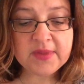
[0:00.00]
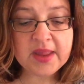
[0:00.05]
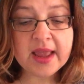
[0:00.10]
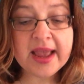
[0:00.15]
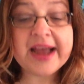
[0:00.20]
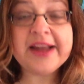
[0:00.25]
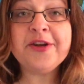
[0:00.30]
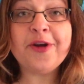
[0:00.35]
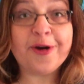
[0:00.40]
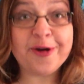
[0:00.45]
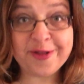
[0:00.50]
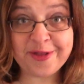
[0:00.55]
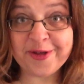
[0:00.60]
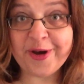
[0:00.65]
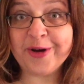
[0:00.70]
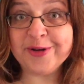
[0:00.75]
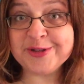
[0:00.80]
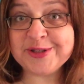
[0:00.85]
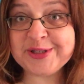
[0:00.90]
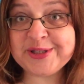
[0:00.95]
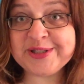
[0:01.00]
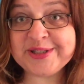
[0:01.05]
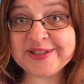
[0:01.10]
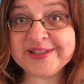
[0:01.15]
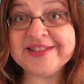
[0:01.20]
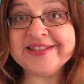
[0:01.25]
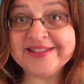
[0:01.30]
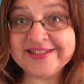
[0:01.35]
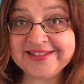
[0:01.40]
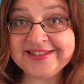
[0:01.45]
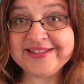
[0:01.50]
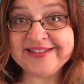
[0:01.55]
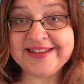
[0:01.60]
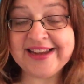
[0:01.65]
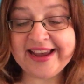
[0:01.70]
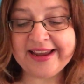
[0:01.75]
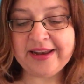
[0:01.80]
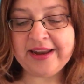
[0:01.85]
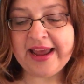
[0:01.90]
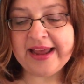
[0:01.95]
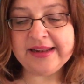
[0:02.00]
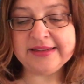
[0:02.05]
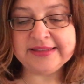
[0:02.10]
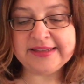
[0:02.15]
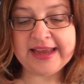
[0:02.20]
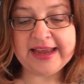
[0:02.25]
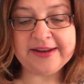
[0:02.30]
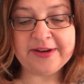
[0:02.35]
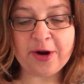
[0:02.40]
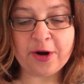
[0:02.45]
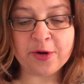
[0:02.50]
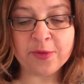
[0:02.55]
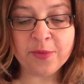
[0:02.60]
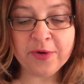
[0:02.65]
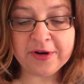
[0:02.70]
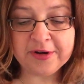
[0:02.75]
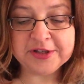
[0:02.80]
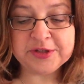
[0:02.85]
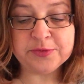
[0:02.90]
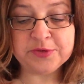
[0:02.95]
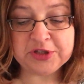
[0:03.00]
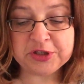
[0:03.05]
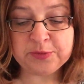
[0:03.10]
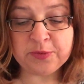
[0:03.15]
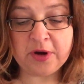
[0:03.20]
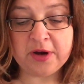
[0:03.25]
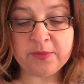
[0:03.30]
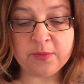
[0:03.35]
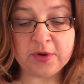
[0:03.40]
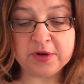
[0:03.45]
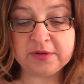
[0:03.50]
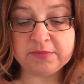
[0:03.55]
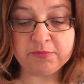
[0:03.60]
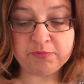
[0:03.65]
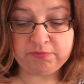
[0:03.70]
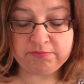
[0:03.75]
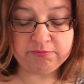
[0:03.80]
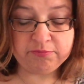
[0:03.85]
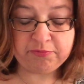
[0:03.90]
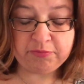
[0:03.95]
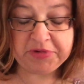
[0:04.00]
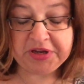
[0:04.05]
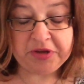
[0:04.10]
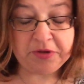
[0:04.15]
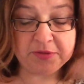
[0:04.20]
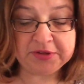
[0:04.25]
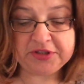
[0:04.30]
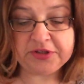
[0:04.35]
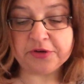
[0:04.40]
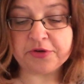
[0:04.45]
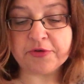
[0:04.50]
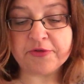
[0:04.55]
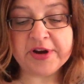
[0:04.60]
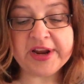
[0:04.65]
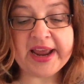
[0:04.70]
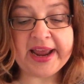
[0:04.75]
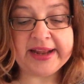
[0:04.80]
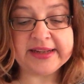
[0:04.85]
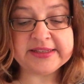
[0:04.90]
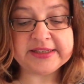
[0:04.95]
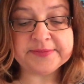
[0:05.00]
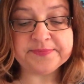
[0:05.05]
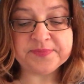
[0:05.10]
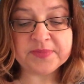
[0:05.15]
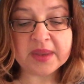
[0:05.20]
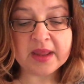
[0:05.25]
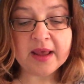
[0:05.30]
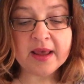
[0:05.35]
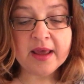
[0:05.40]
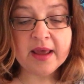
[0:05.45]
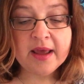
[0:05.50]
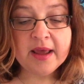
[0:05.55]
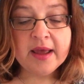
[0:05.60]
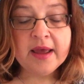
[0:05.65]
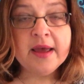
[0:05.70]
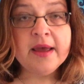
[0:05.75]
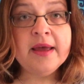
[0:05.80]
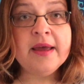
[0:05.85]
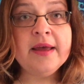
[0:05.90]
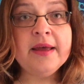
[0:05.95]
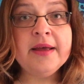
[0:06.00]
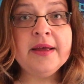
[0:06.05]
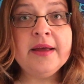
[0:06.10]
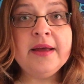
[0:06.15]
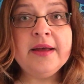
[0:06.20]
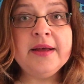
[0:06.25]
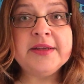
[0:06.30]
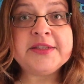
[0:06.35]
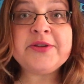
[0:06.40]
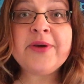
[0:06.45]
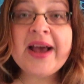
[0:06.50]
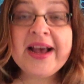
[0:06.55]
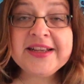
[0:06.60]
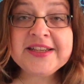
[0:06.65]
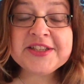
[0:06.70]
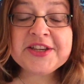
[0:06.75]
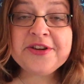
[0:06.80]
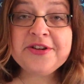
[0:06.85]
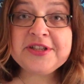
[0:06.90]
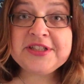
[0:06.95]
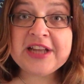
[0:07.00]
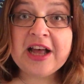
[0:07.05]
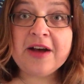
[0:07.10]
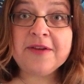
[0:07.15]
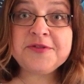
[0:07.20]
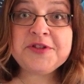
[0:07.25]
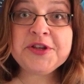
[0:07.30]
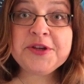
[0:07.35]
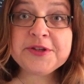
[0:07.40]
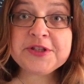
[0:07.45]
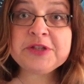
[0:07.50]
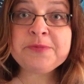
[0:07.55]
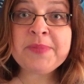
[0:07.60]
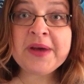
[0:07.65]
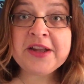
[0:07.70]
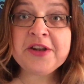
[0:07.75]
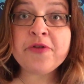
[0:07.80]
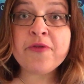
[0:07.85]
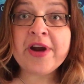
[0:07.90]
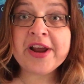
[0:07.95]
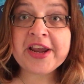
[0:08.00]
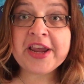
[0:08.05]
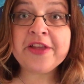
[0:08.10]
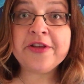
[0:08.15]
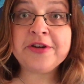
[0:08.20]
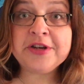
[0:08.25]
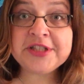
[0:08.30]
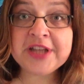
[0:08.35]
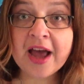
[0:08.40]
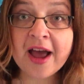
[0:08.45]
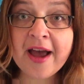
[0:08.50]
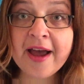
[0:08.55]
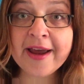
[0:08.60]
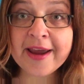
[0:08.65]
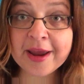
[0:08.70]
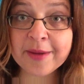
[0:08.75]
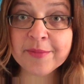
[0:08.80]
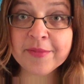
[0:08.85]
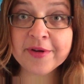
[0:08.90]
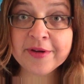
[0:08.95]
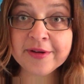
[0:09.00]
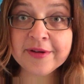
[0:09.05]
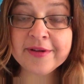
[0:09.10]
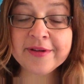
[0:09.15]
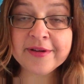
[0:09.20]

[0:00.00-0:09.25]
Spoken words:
and our thoughts and our words, which is what we use to create. So ask yourself, do you spend regular time